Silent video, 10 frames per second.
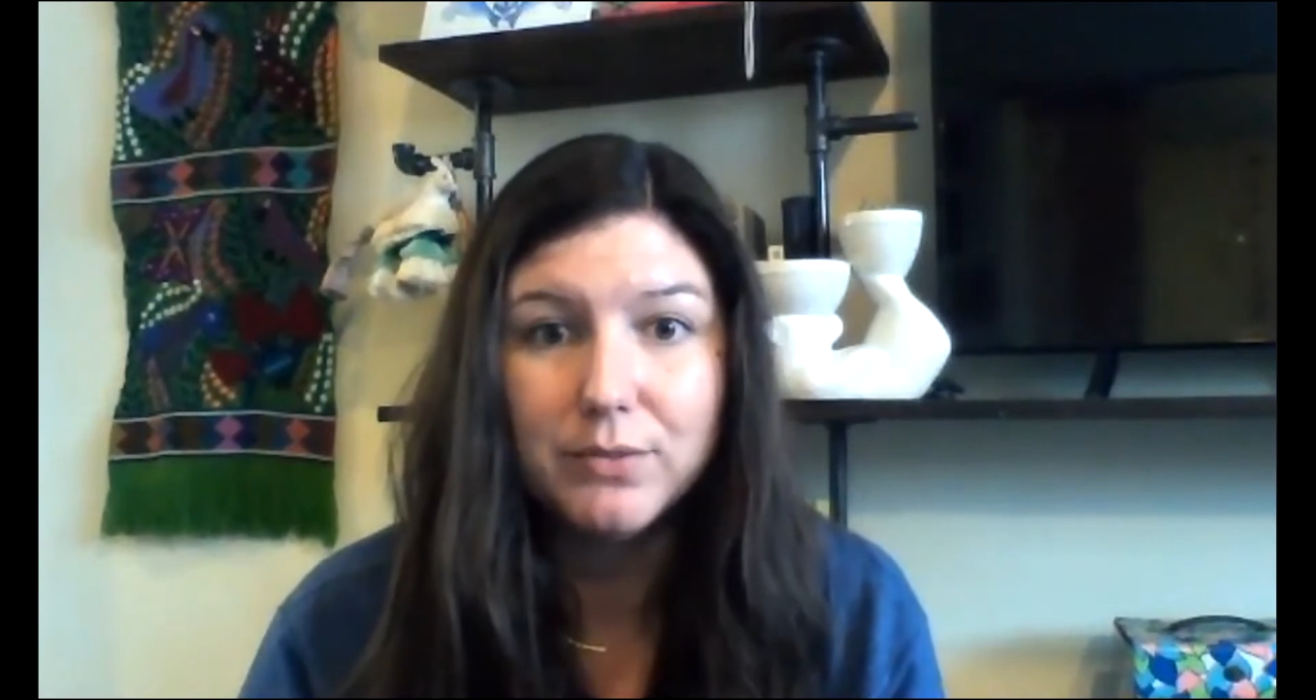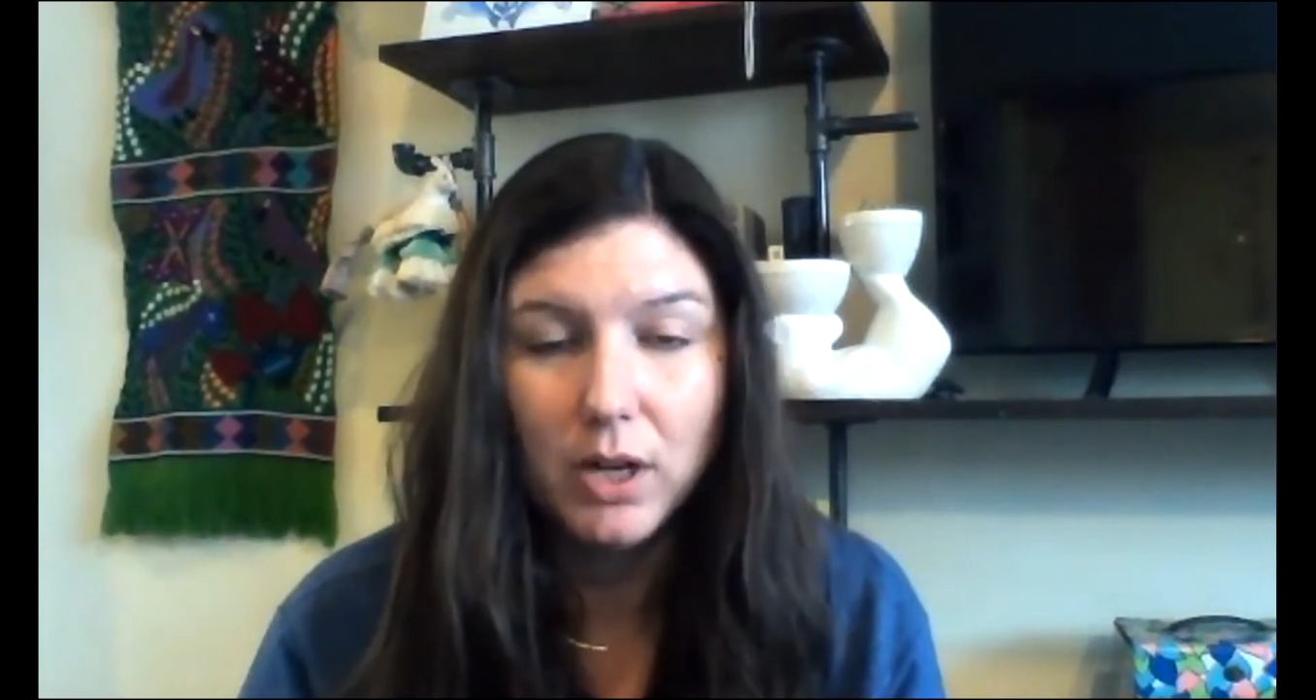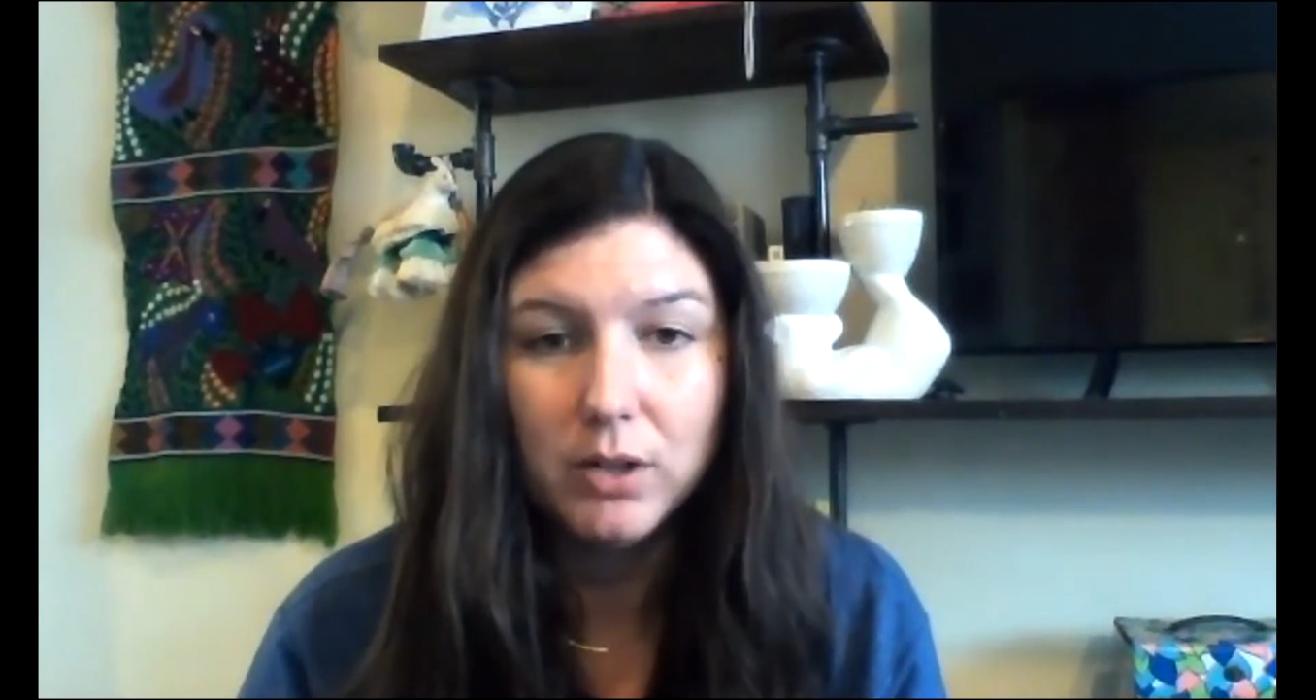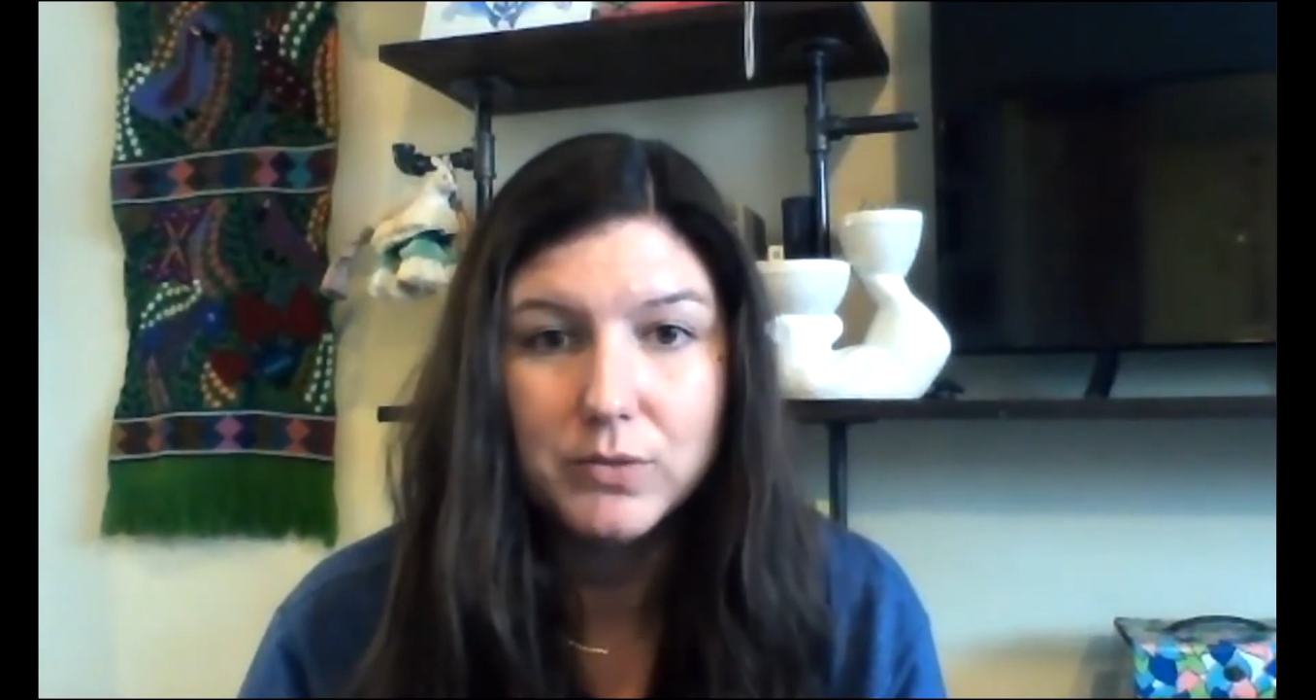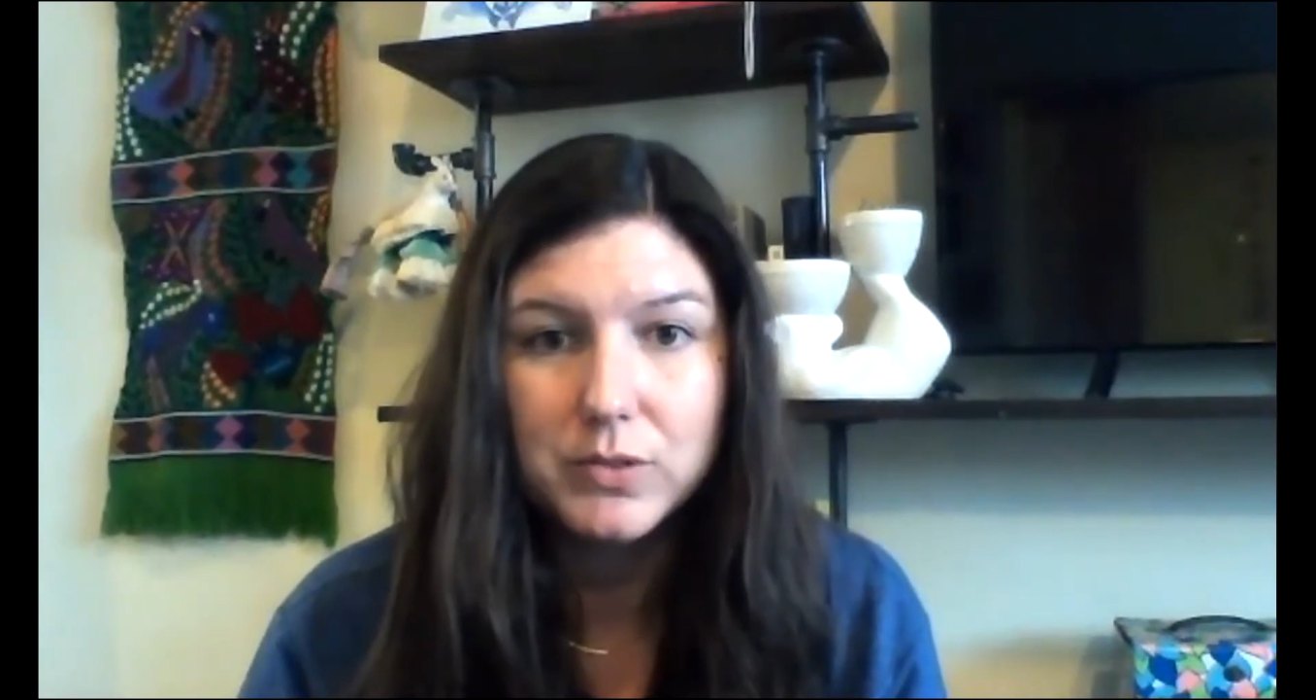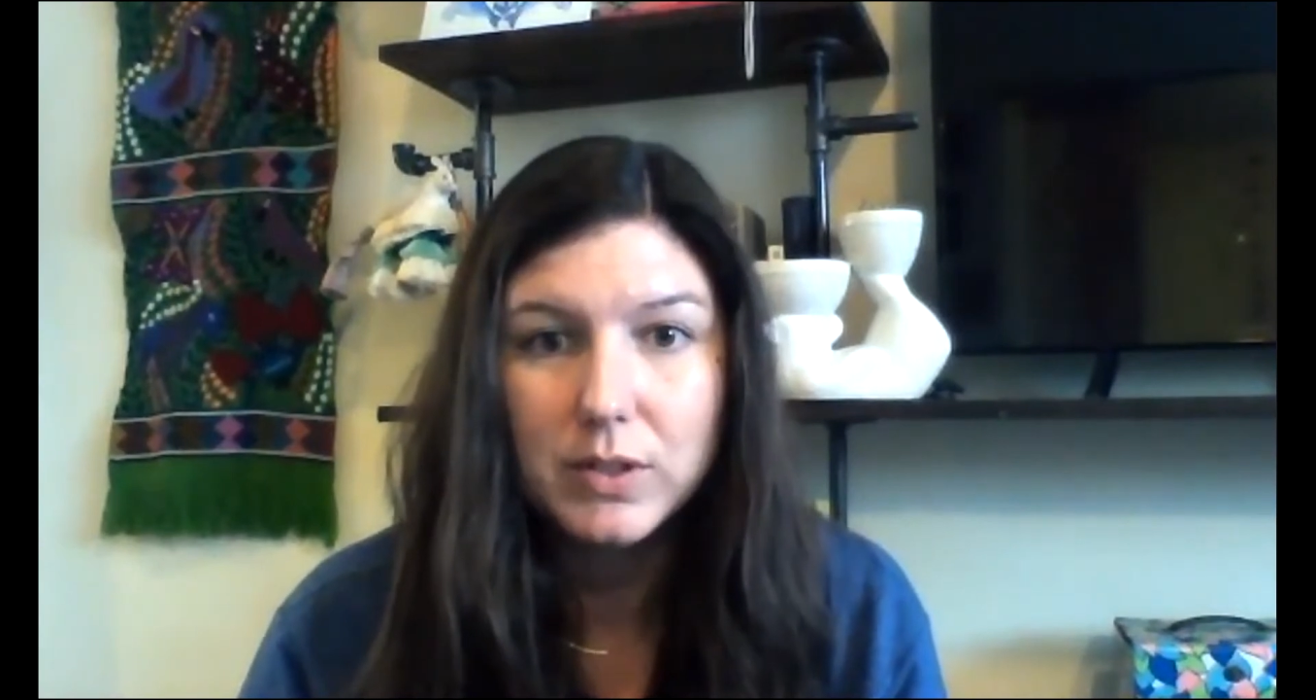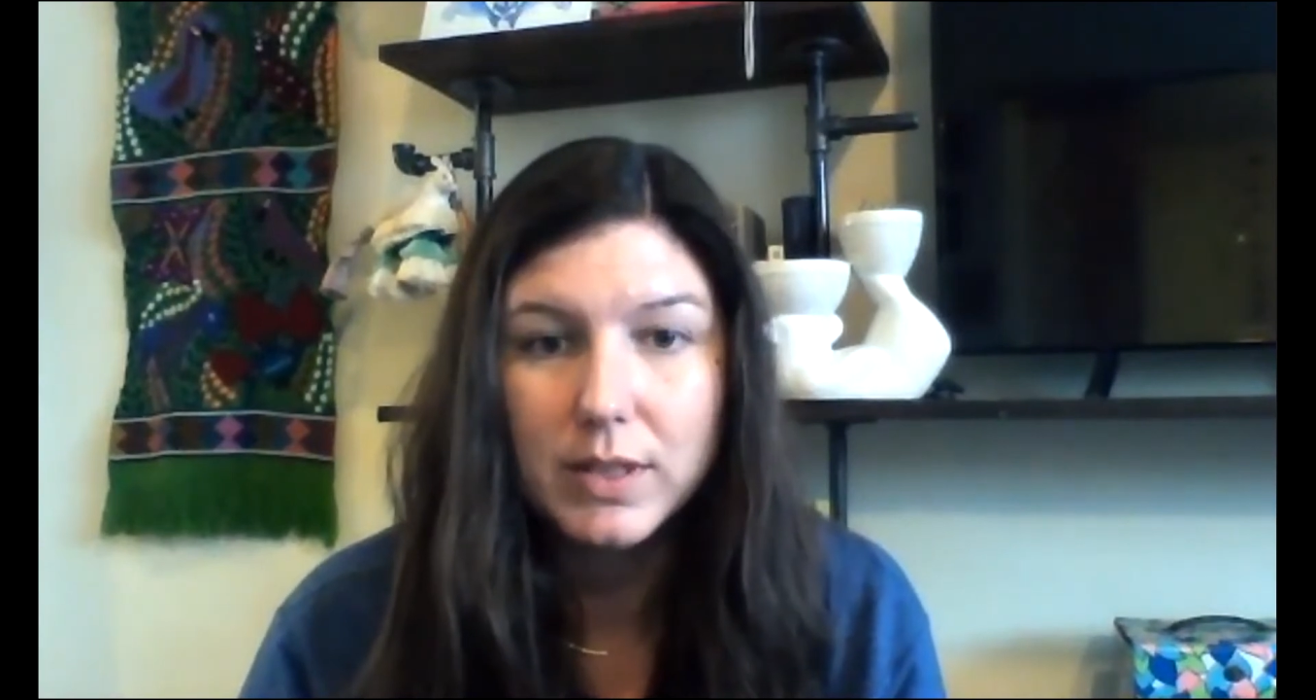evolved.